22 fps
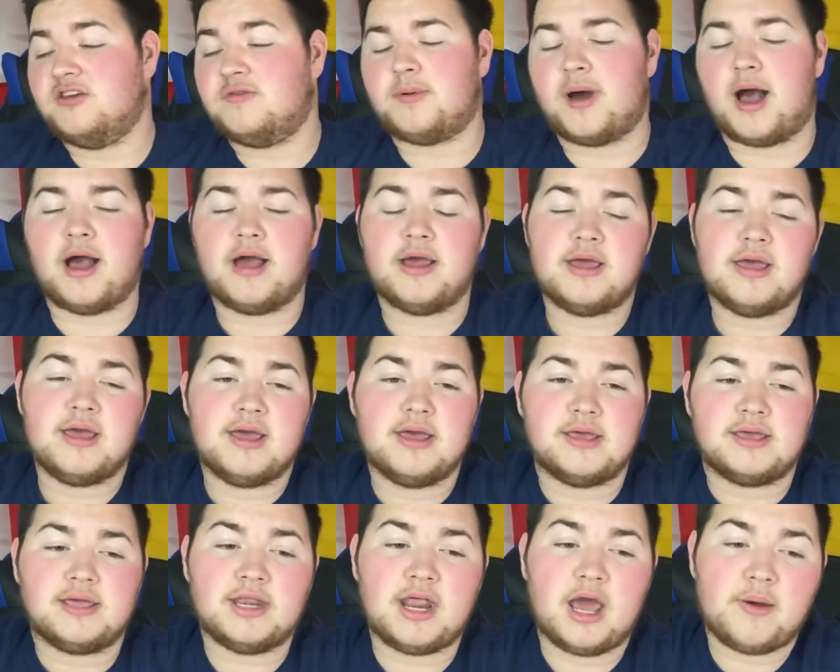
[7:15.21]
But
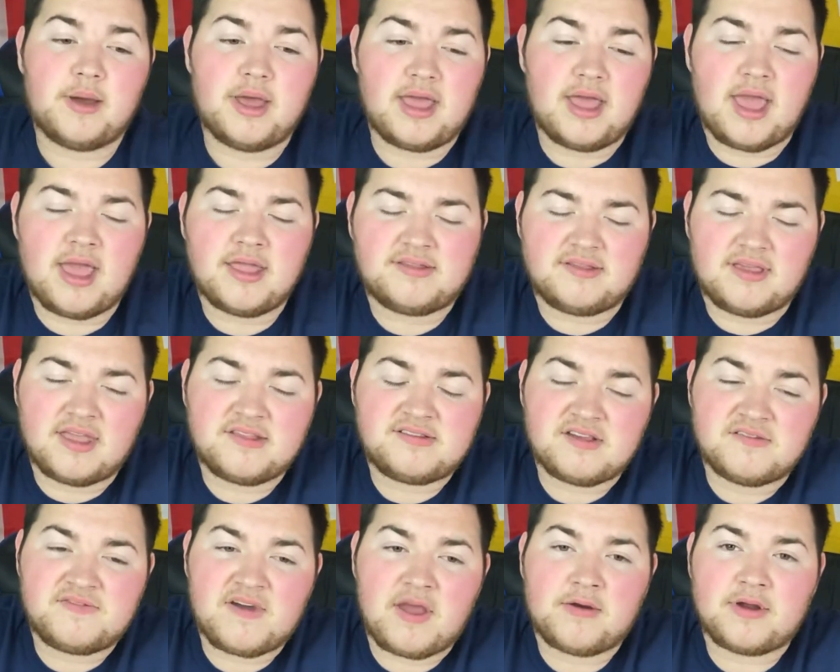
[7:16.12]
you know, it's
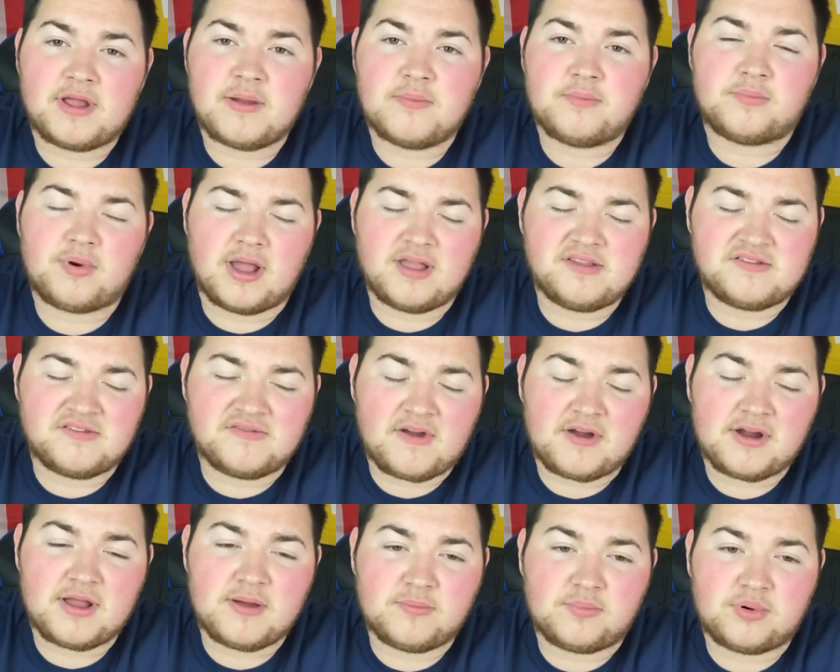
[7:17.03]
a
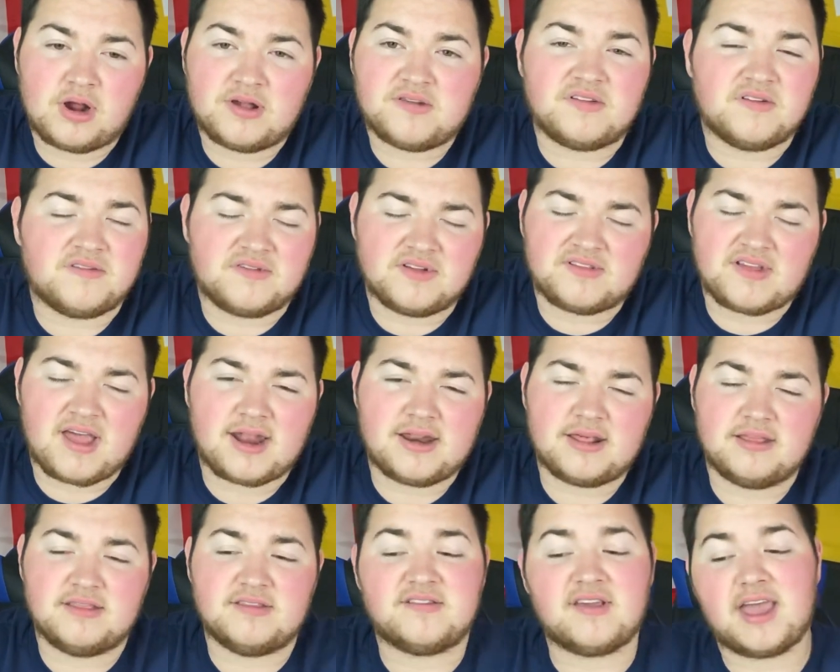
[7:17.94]
very impressive
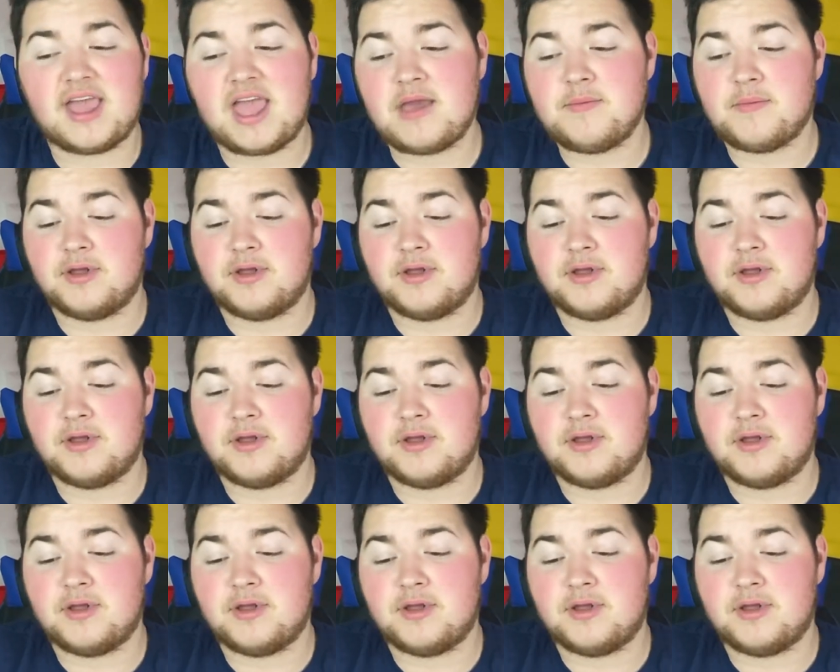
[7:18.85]
Italian team,